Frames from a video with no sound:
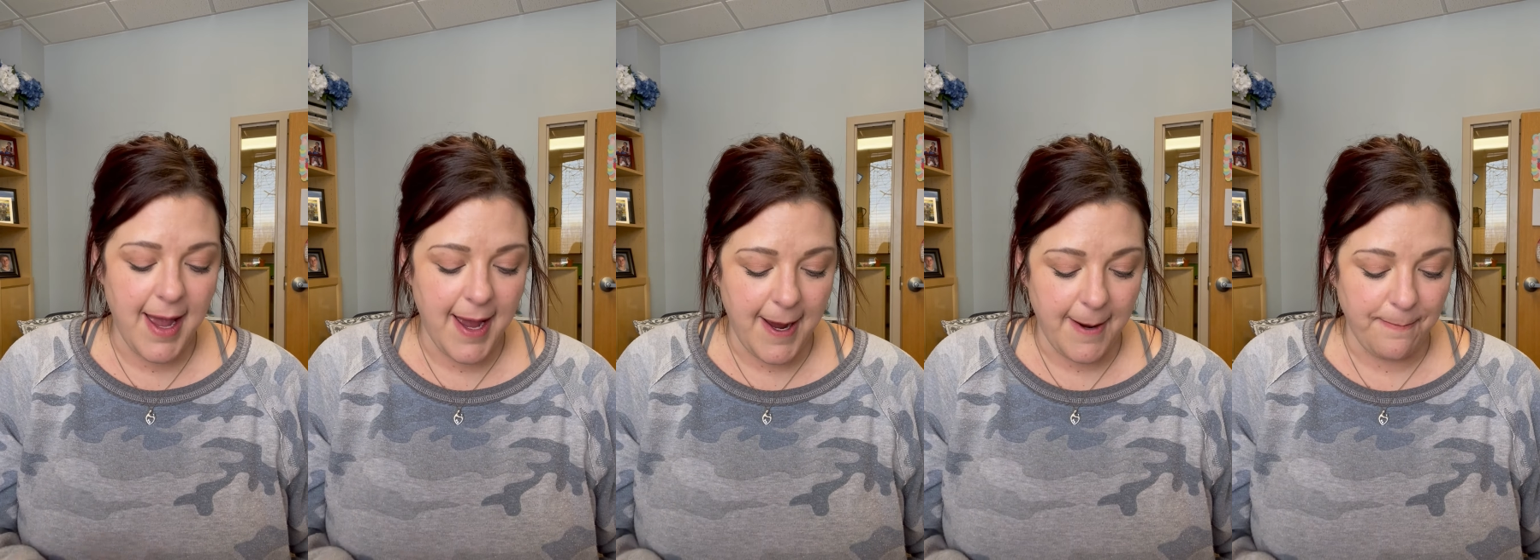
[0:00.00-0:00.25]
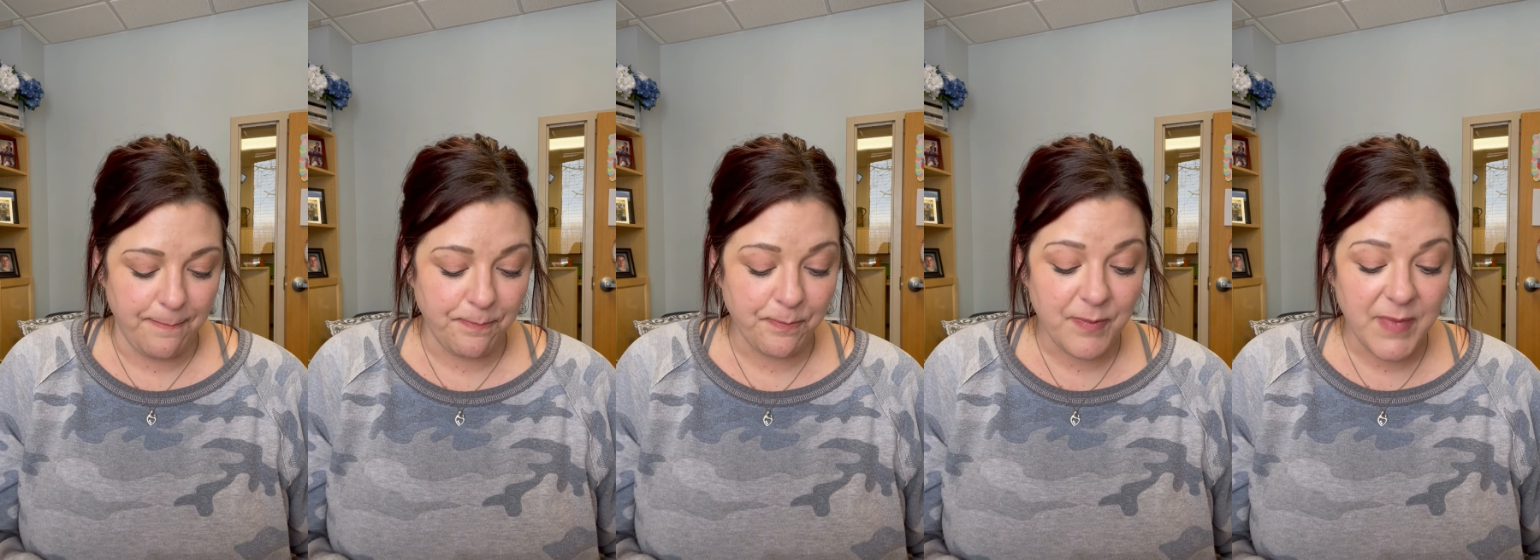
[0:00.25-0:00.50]

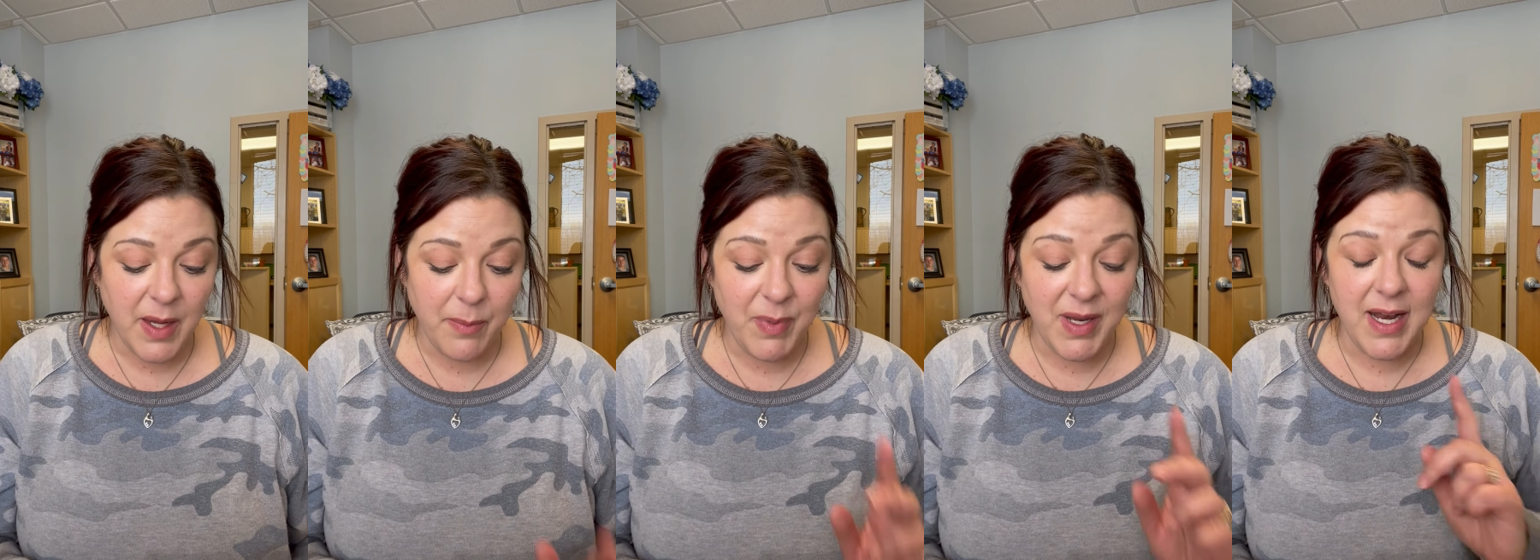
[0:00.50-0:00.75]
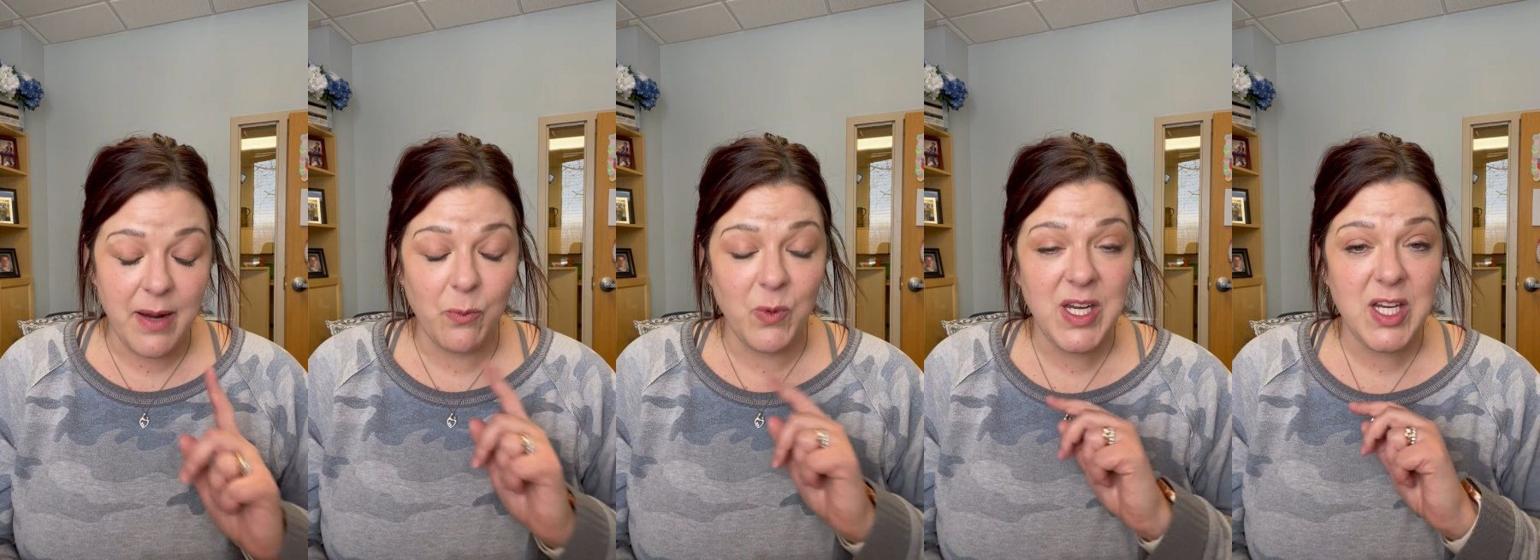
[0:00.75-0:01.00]
Um,
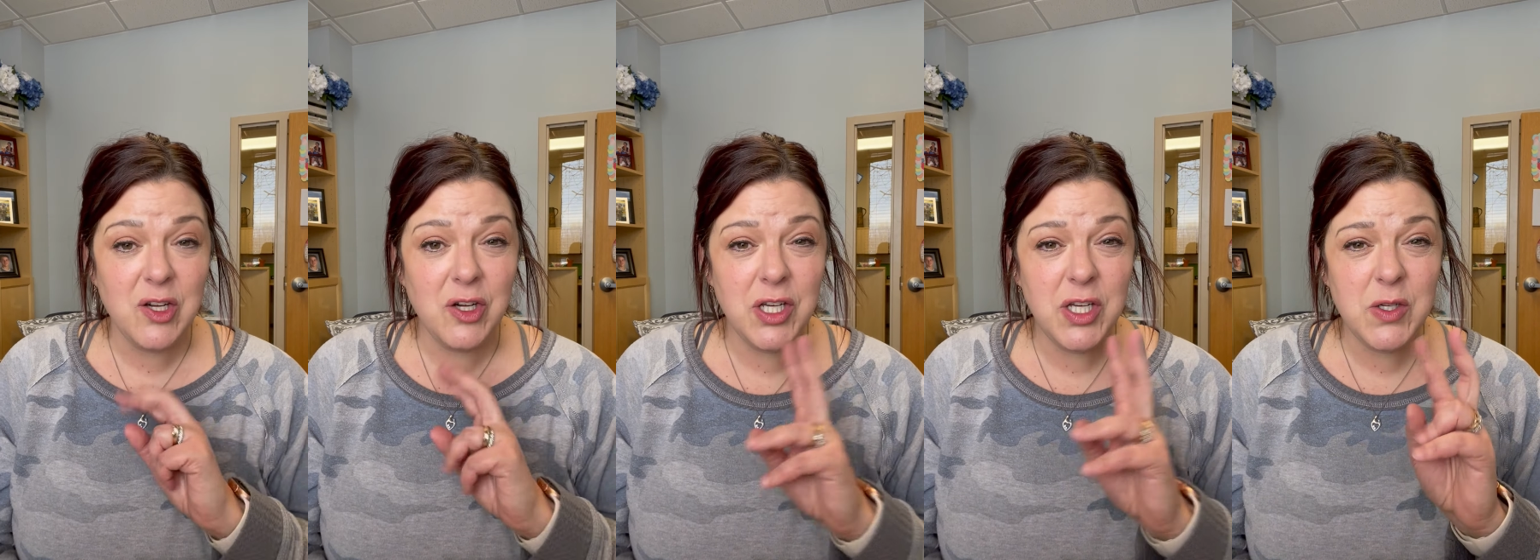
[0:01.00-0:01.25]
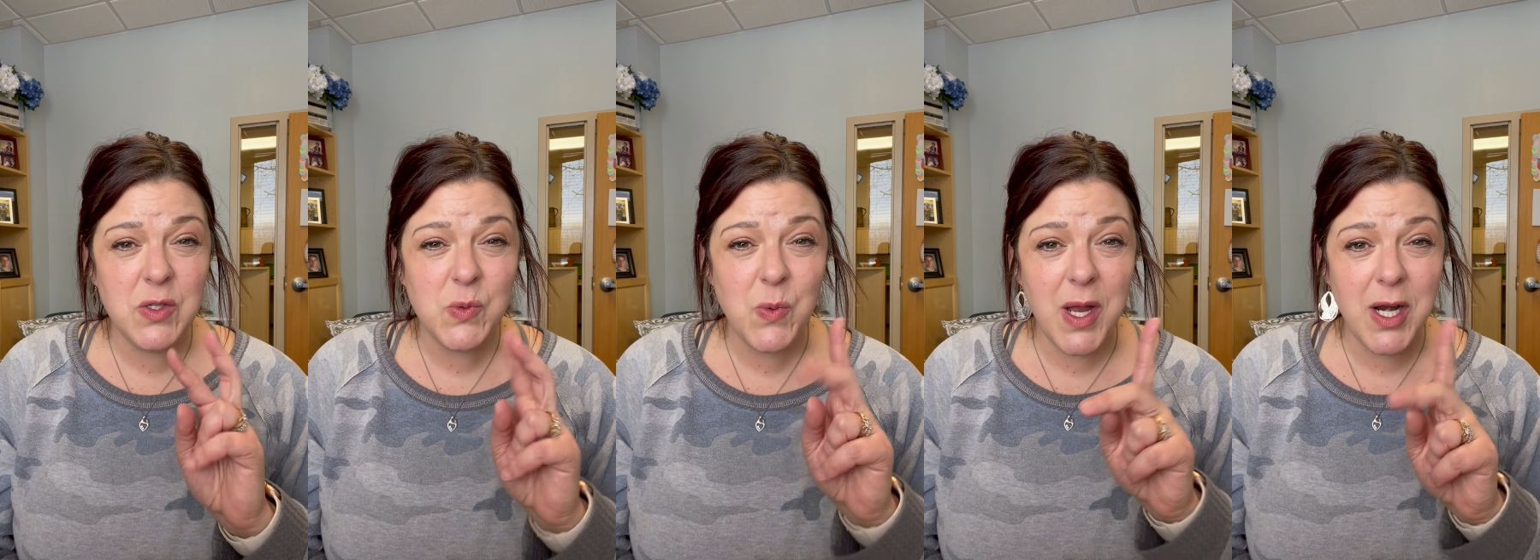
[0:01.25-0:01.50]
but we
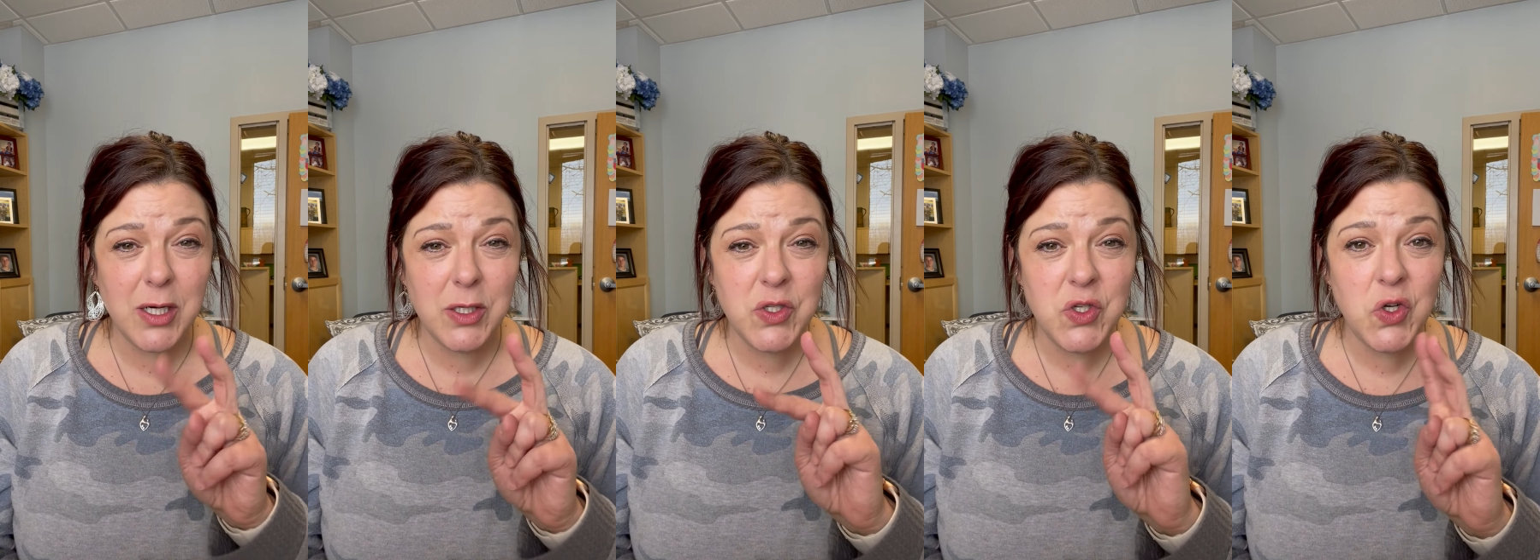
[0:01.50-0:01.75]
could use one or